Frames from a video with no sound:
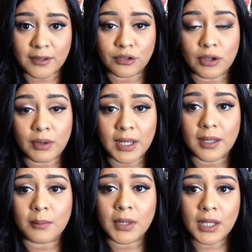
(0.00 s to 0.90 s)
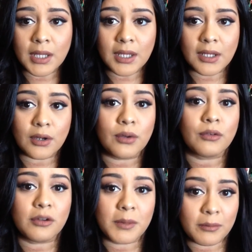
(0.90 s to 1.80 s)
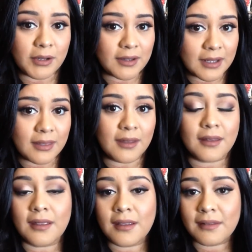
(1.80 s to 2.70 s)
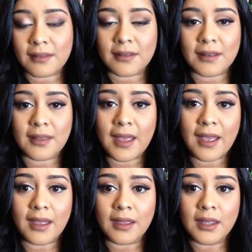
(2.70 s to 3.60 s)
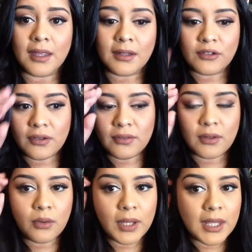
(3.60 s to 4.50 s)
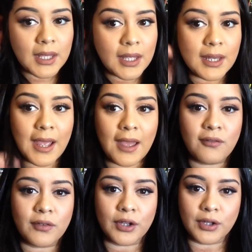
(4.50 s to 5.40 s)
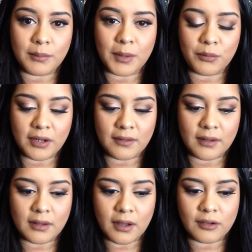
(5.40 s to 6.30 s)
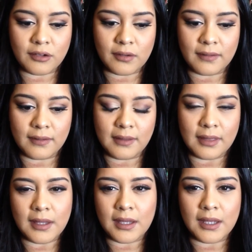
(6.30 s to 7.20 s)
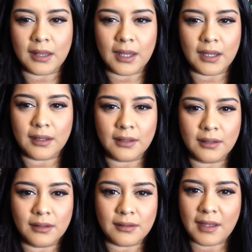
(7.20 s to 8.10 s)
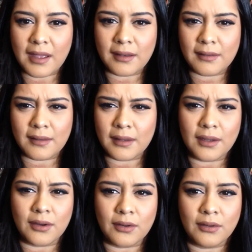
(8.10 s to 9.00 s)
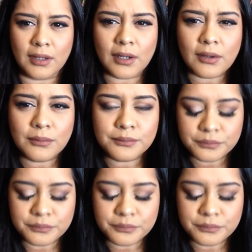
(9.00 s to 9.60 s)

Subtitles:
and show him, you know, do you remember when dad did this and did that, just so he can have good memories and not just thinking like dad isn't here, you know.